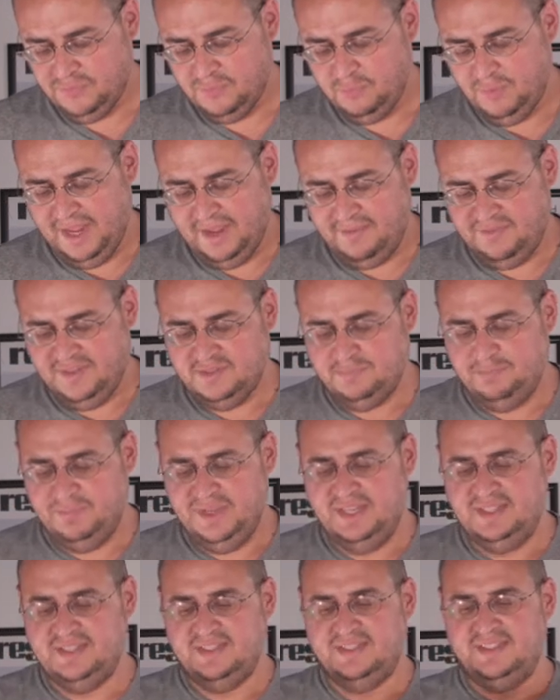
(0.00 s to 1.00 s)
we have this
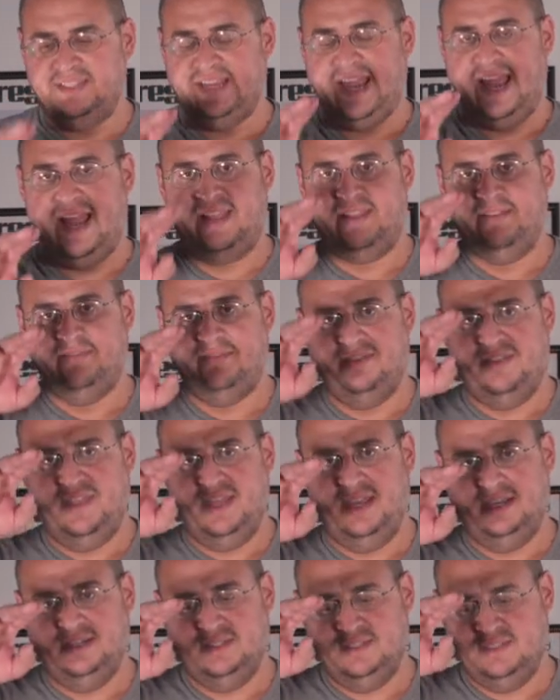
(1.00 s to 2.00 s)
big stack of
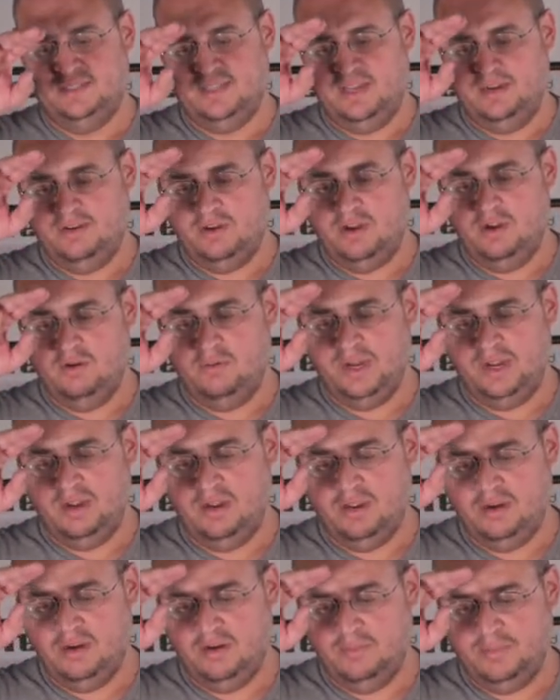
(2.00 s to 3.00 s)
things that are going
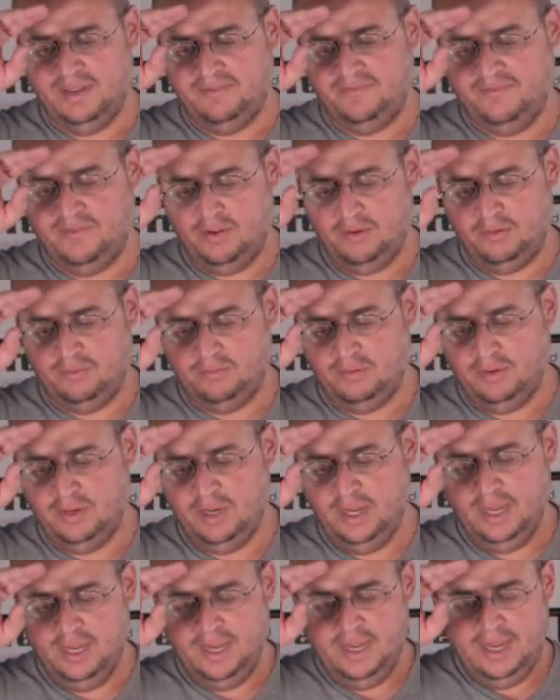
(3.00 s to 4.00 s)
on my phone,
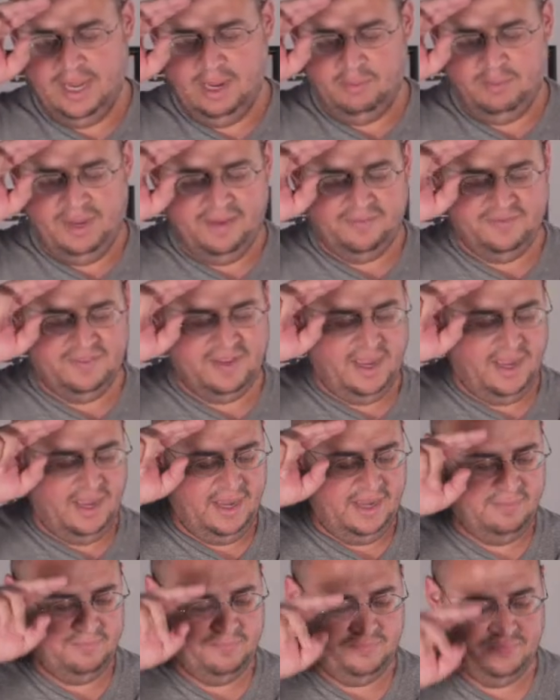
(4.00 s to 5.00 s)
and we have
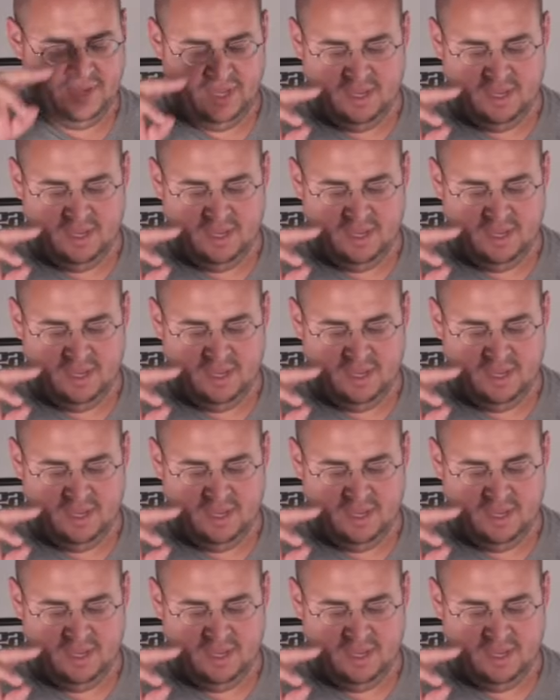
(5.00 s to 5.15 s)
time.